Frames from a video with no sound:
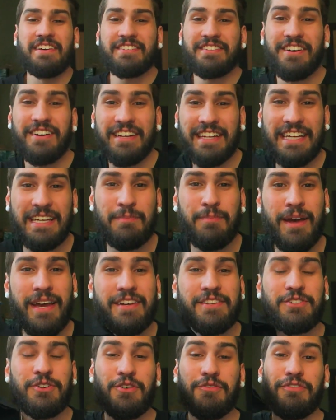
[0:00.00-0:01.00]
this on eBay
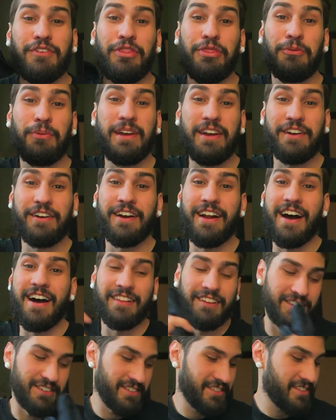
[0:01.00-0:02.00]
is going for
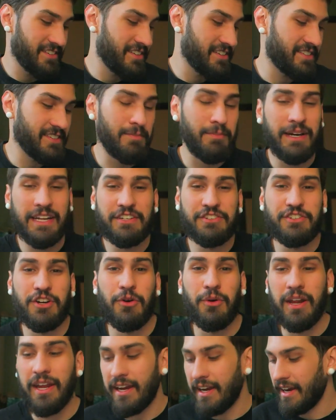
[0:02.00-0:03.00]
$300. Somebody
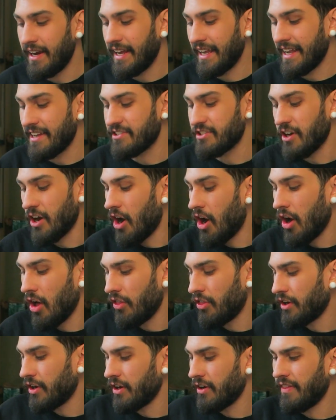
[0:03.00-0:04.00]
donated, I guess,
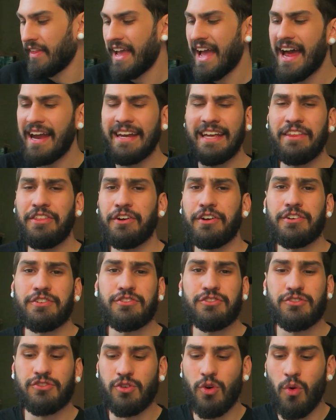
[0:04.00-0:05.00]
all their, or they had either a
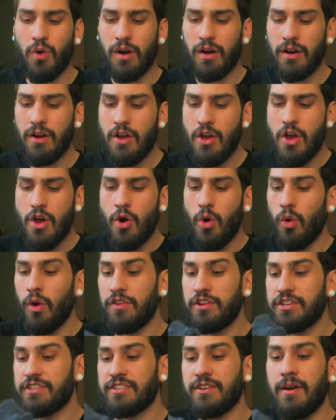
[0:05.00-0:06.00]
store
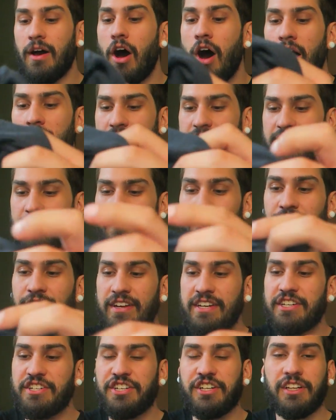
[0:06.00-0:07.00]
or just an awesome
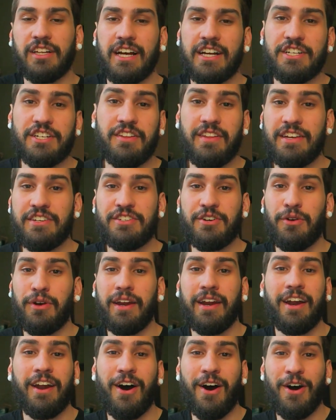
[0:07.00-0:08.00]
vintage collection. They
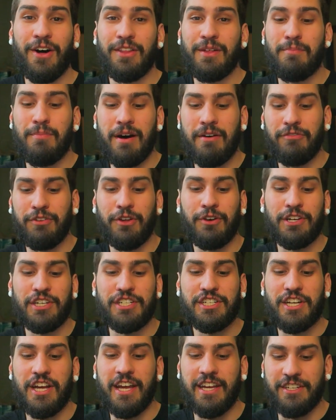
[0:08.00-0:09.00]
donated all the Buffalo
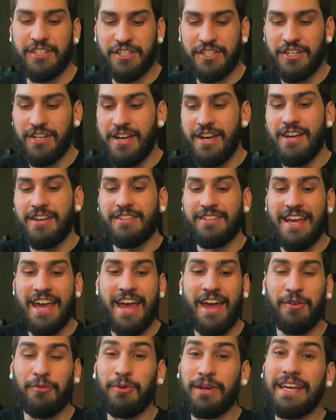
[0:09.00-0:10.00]
Exchange
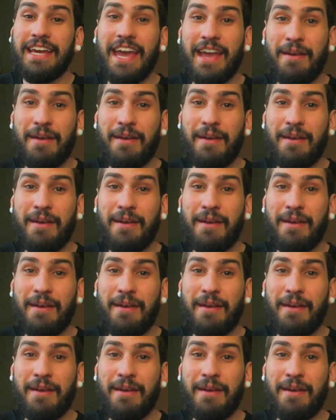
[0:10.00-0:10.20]
and we